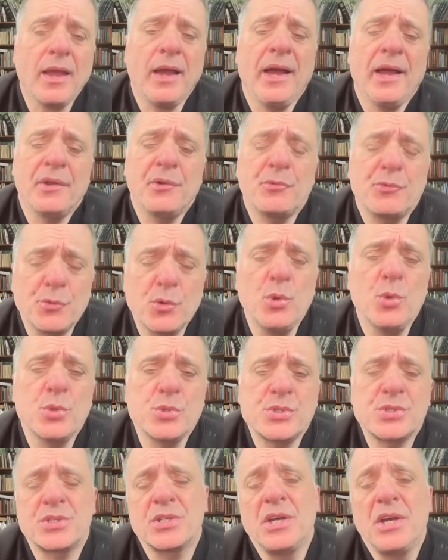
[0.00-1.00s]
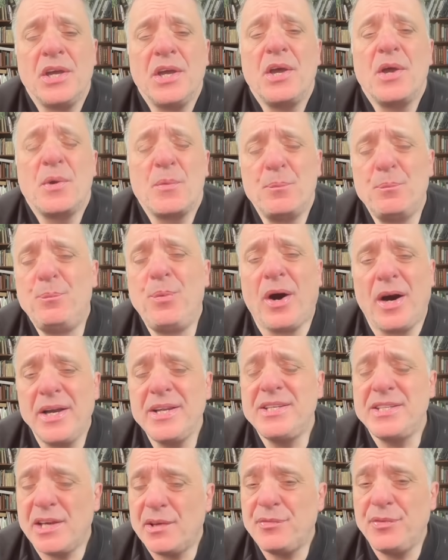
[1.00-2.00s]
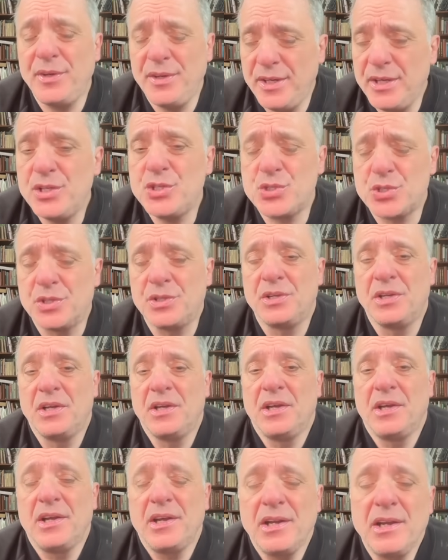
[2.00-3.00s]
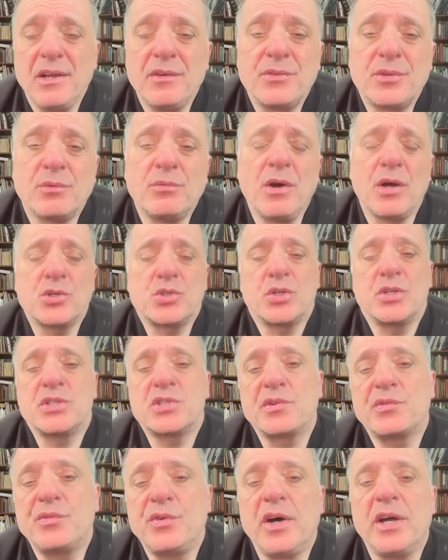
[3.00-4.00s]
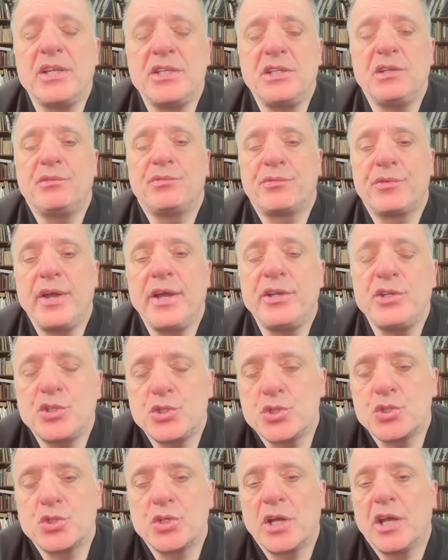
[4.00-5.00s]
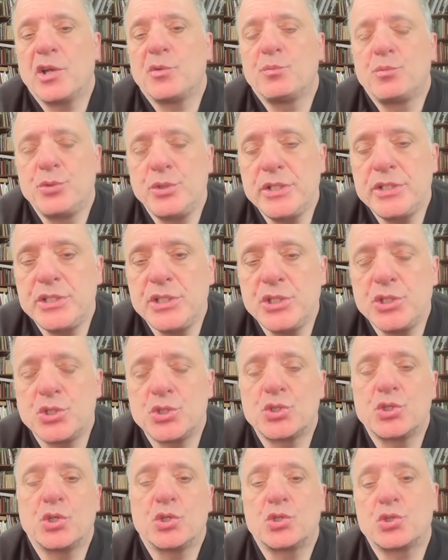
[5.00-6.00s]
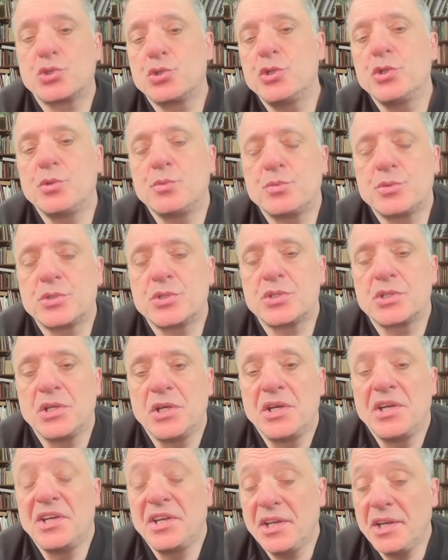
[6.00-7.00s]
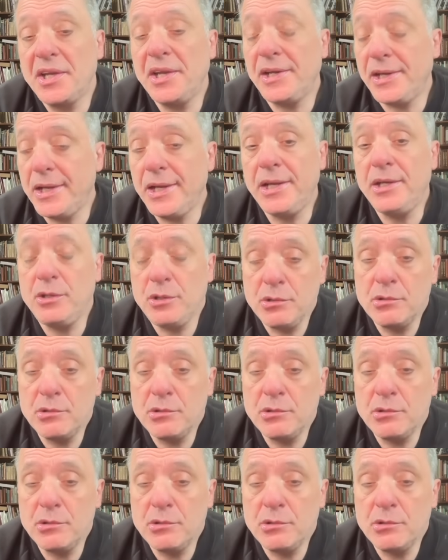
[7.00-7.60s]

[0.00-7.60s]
And of course, by definition, if the Russians are fighting French and British troops in